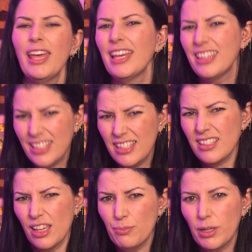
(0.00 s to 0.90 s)
In this
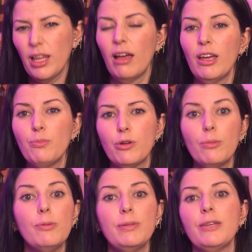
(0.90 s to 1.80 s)
example, I
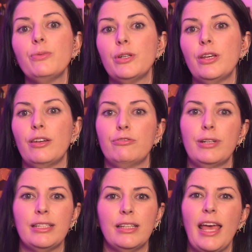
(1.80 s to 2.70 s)
probably would have
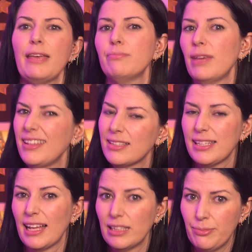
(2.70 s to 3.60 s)
written a make
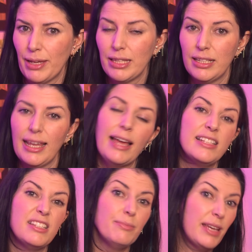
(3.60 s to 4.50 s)
salad method
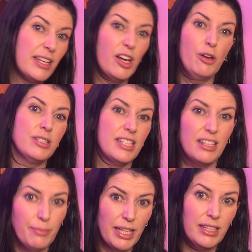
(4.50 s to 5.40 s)
and a make hot dinner
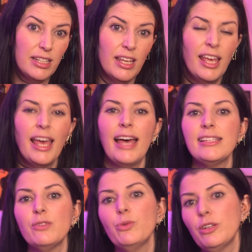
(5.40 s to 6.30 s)
method, as
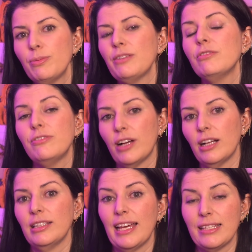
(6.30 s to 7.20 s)
it would have been
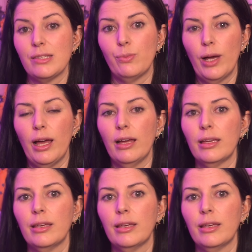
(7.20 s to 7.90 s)
far less work.